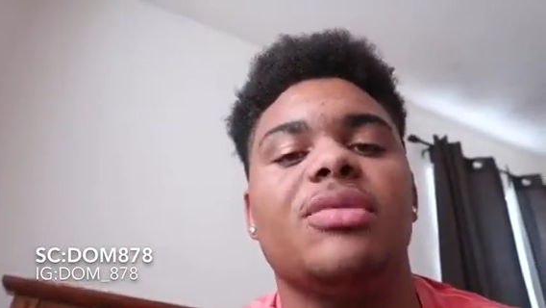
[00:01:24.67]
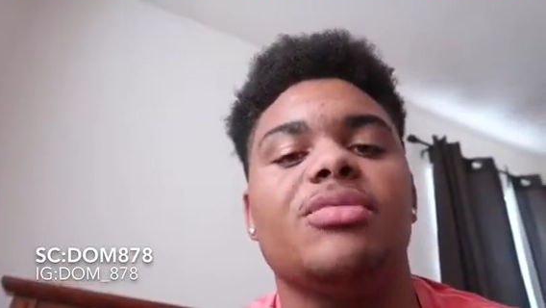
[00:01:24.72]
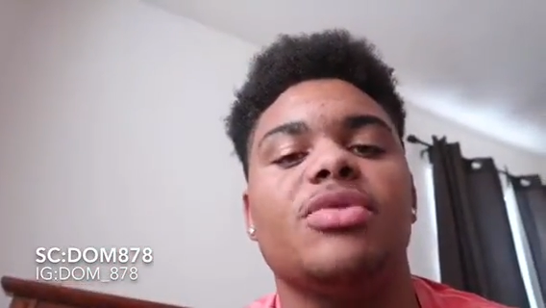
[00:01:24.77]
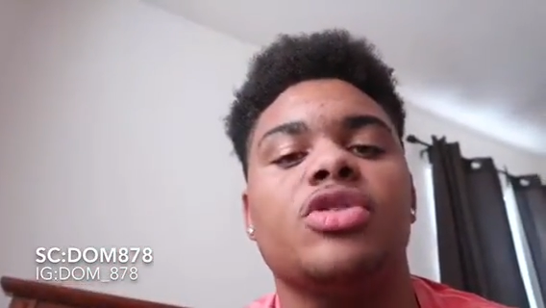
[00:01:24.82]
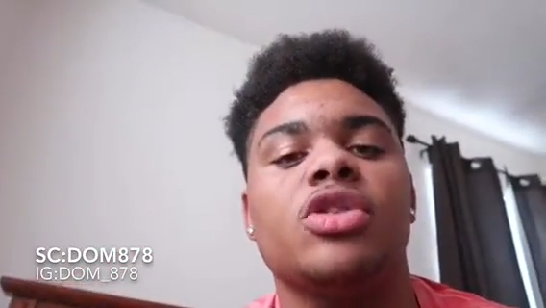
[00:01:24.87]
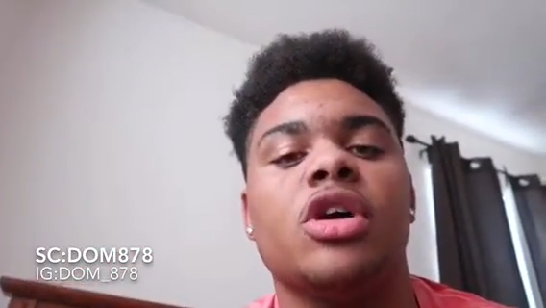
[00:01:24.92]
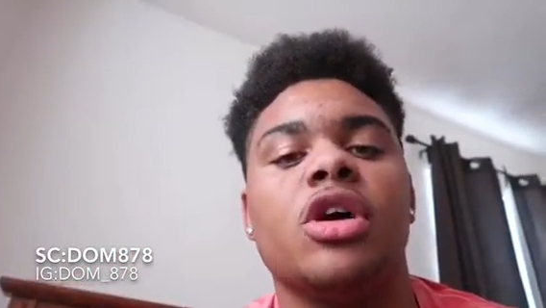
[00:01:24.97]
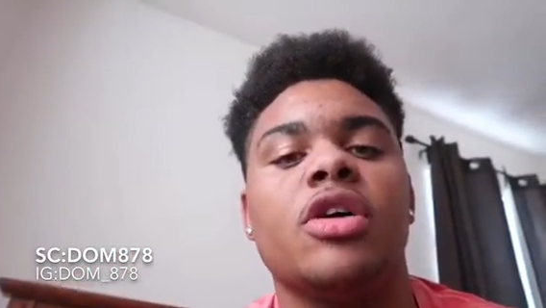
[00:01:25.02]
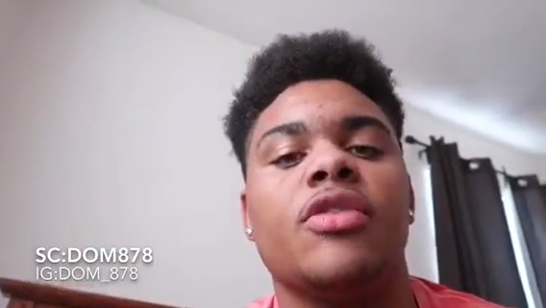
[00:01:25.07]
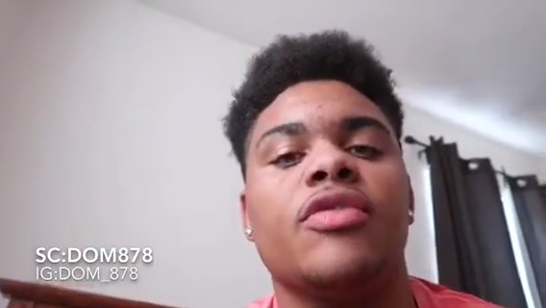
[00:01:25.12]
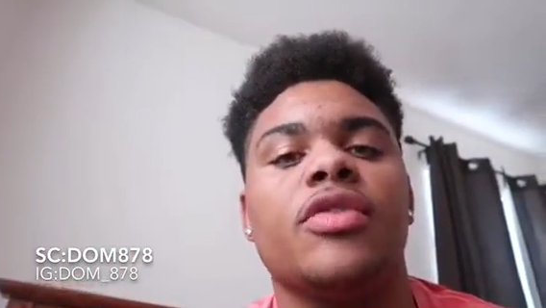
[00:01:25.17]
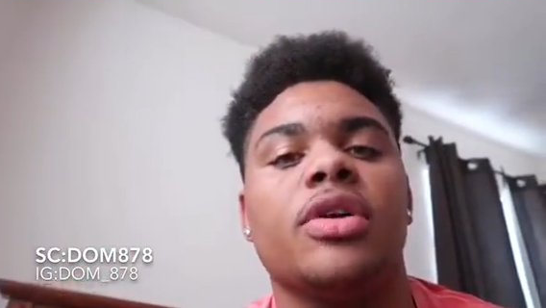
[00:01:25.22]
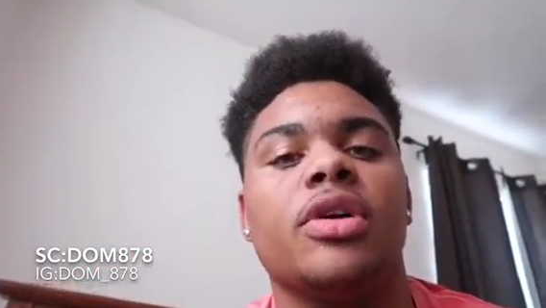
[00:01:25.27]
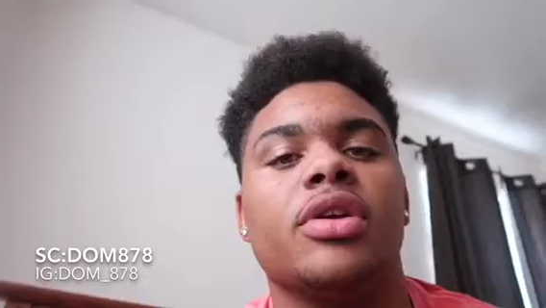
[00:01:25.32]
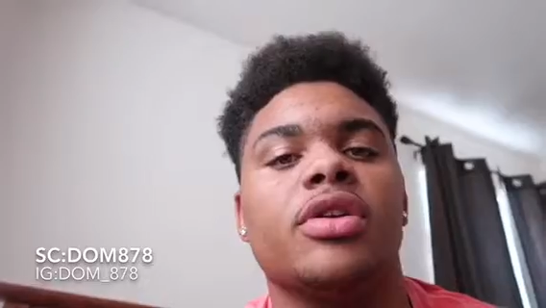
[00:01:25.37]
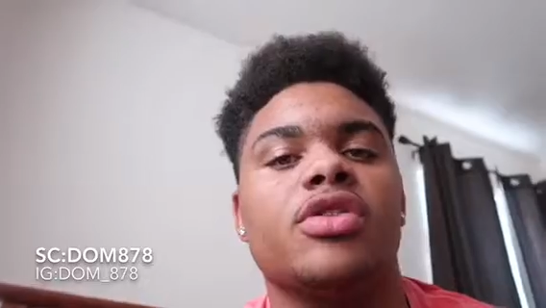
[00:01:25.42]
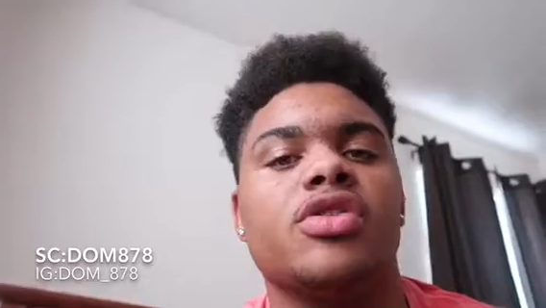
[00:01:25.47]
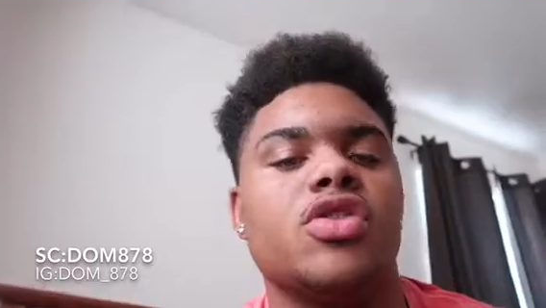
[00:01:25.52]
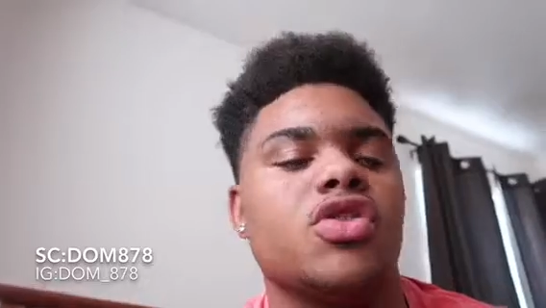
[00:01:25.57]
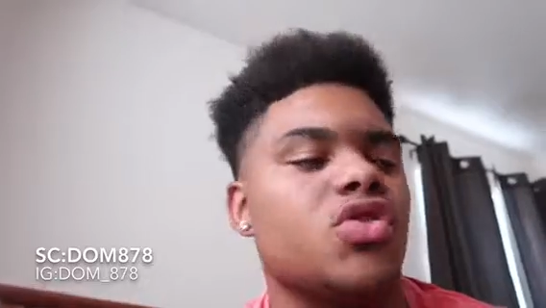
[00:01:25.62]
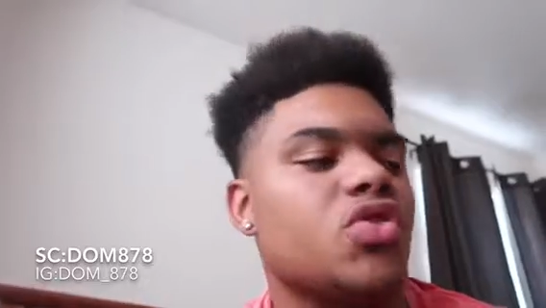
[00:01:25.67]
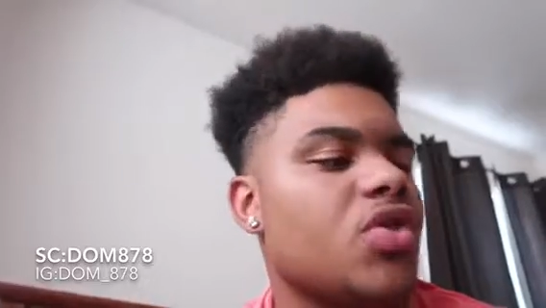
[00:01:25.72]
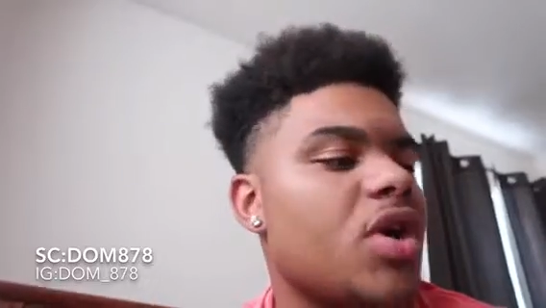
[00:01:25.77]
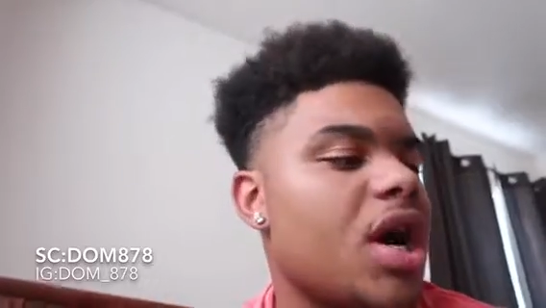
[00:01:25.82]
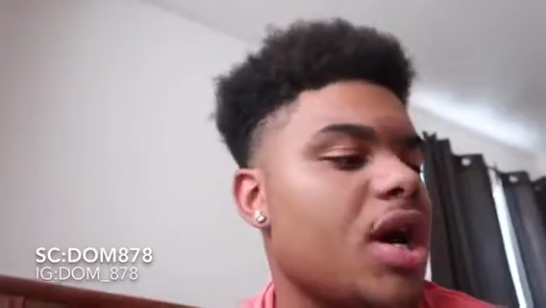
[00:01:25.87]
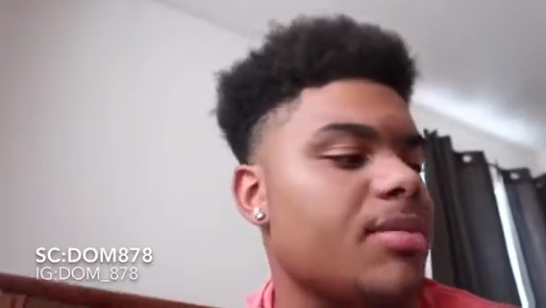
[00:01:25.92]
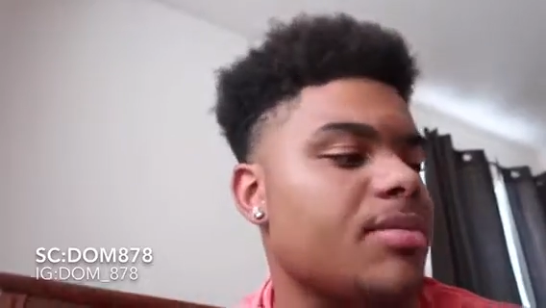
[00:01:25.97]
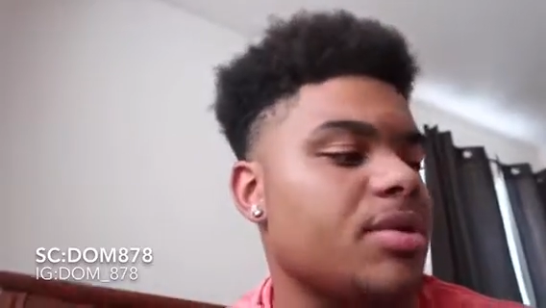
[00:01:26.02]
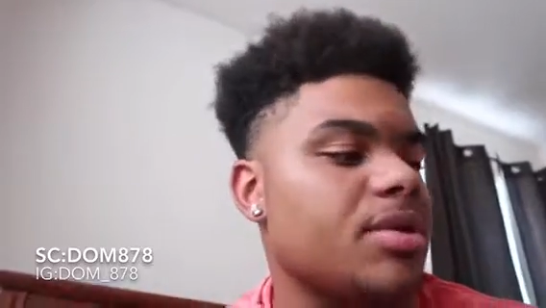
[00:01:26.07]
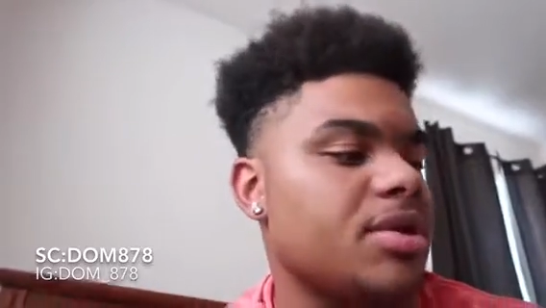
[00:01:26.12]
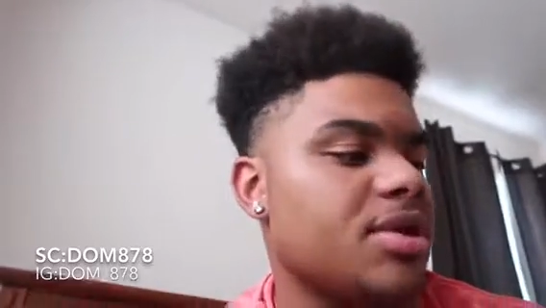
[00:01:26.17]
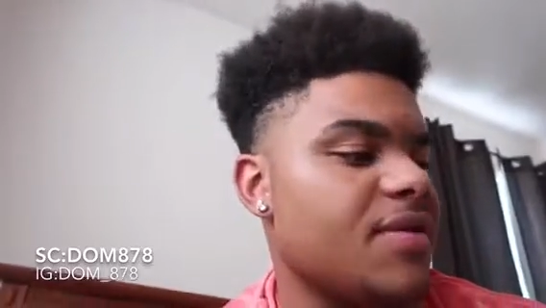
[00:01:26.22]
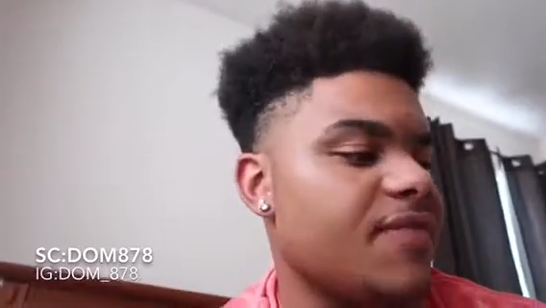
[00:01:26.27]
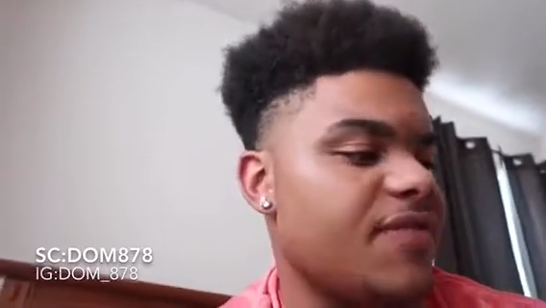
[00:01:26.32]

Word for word: I'm sorry for those subscribers.